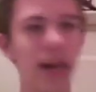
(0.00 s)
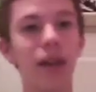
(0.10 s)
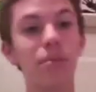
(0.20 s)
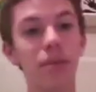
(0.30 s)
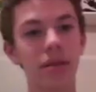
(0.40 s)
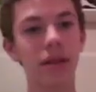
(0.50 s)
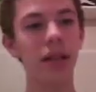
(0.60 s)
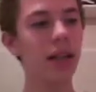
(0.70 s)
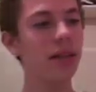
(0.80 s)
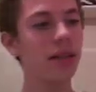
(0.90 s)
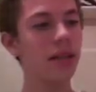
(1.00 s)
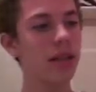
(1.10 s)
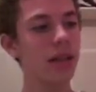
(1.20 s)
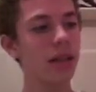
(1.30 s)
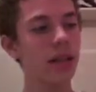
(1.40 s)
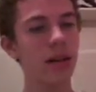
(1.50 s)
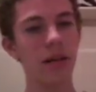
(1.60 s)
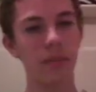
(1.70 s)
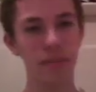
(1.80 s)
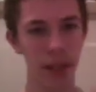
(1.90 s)
up right now,
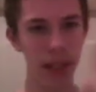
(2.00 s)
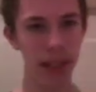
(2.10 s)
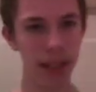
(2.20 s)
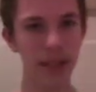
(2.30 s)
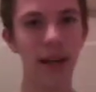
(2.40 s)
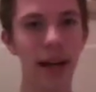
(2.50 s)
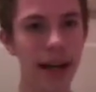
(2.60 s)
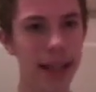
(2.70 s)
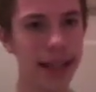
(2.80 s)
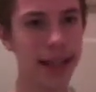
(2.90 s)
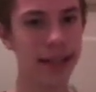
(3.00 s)
but I